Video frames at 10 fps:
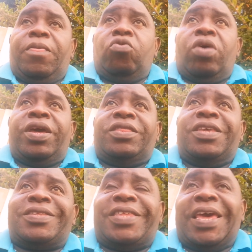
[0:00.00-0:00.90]
are a
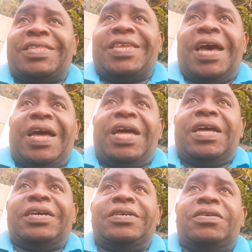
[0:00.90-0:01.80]

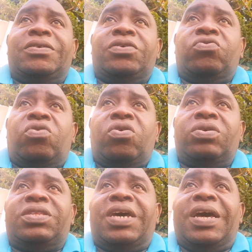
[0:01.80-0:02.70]
dictator, you
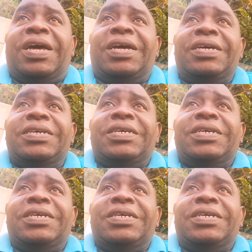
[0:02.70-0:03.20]
order.